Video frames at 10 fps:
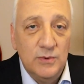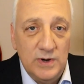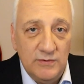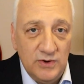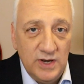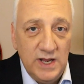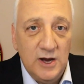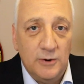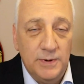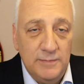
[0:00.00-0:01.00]
whenever you
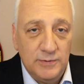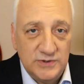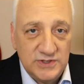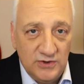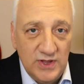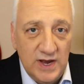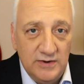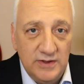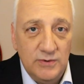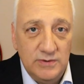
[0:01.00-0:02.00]
need help. People are still
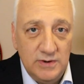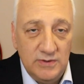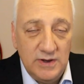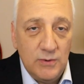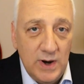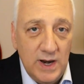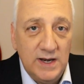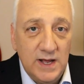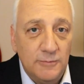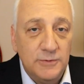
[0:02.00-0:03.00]
there. They're they're there
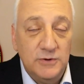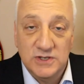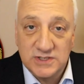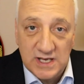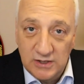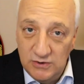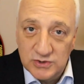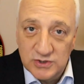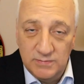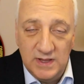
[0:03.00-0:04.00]
waiting to help you, just like
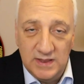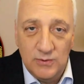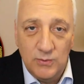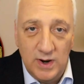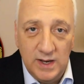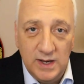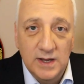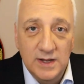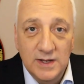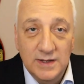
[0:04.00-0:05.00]
you should be there
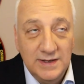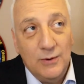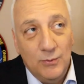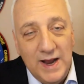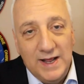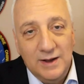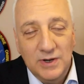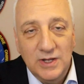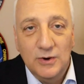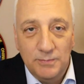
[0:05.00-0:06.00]
waiting, not
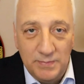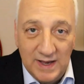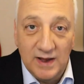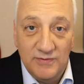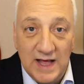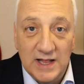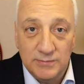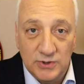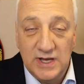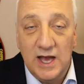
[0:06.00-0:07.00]
waiting, but you know, being
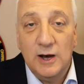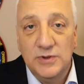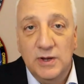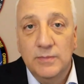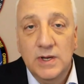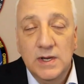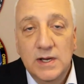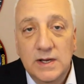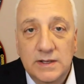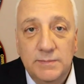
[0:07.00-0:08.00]
available to help them.
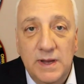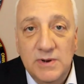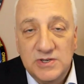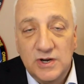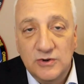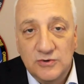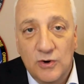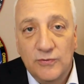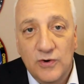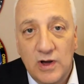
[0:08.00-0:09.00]
Be mission
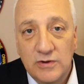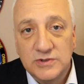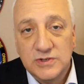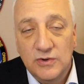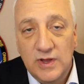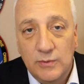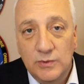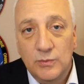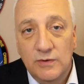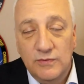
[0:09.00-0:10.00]
control for others, so
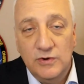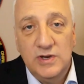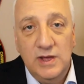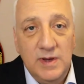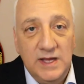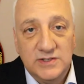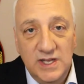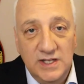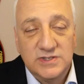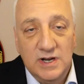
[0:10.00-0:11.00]
that when one of your
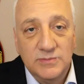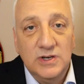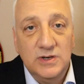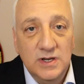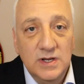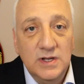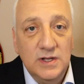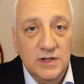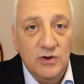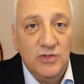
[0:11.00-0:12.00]
teammates needs something,
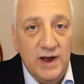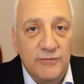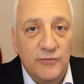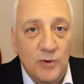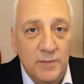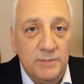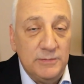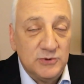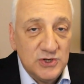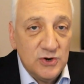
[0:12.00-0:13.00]
you're there for them.
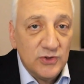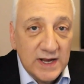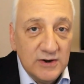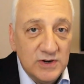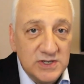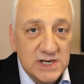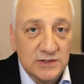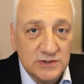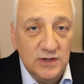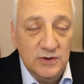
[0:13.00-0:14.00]
And people should know they can reach
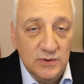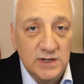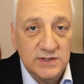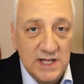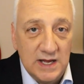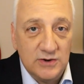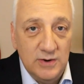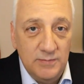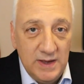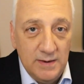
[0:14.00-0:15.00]
out to you, and it's
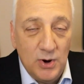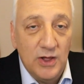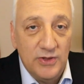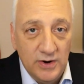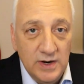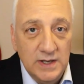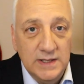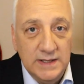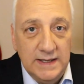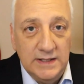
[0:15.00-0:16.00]
not going to be a bother.
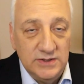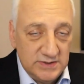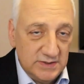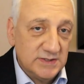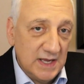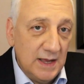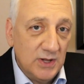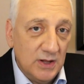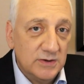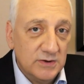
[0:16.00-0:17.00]
And the
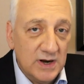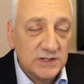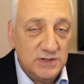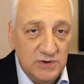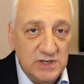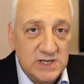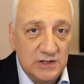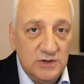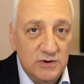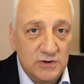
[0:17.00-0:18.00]
same in the other direction.
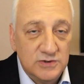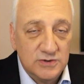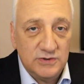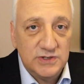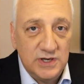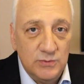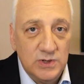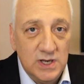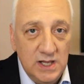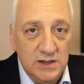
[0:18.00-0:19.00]
Reach out to your control
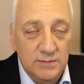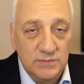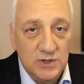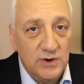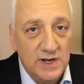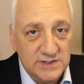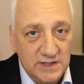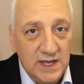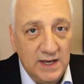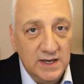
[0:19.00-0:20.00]
center when you need them. Don't
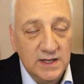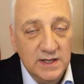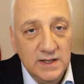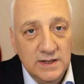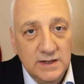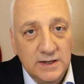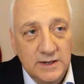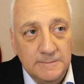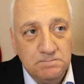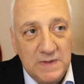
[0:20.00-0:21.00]
hesitate.
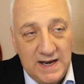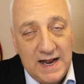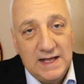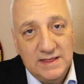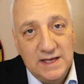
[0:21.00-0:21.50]
Um, and that I